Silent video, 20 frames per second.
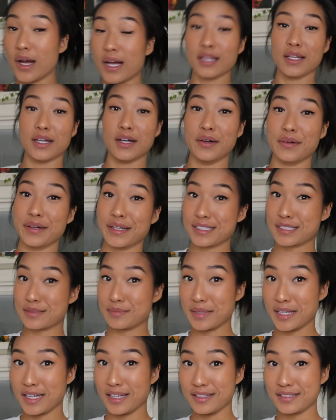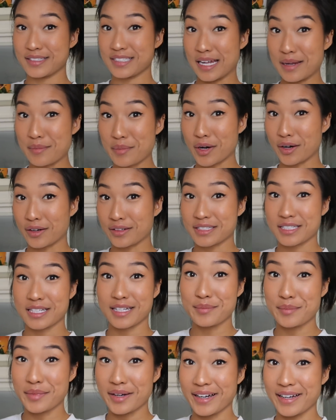hello, it's me, same
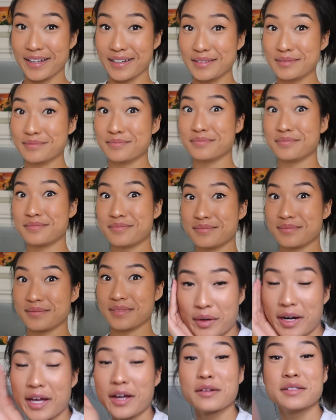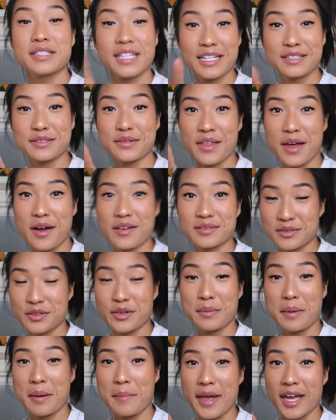person, but when I go days without
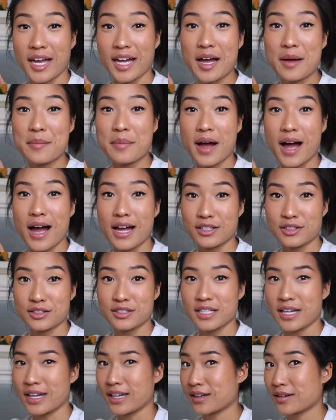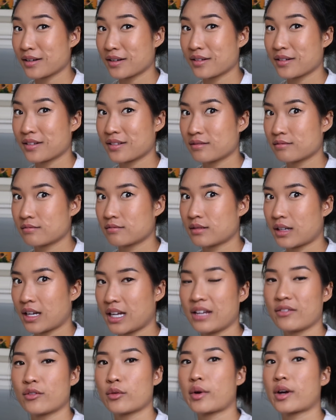doing my makeup, I just like
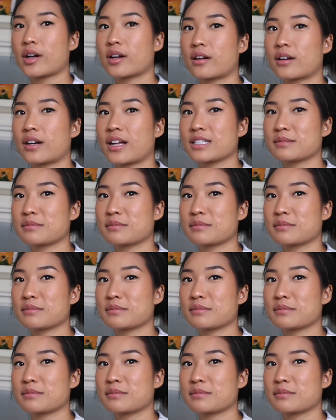can't even recognize